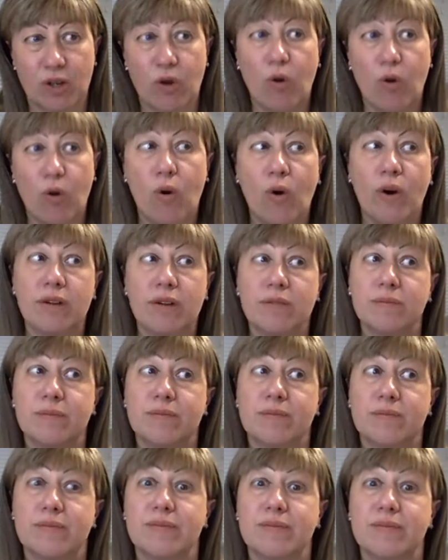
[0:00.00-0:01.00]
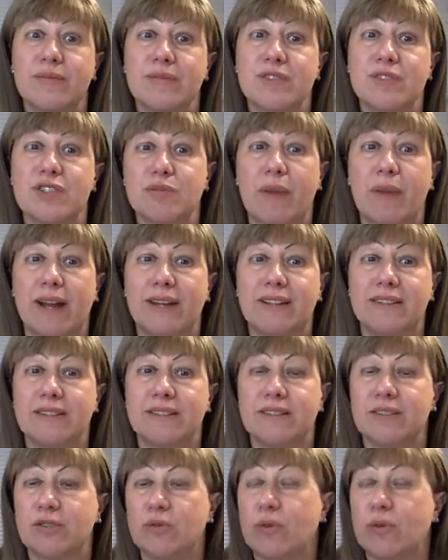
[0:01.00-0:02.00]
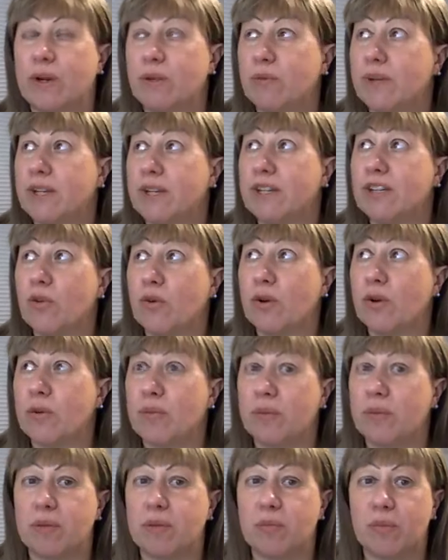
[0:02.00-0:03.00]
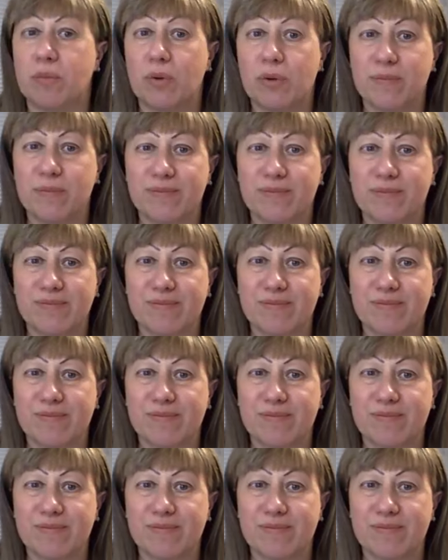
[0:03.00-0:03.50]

or spite when we ignore people.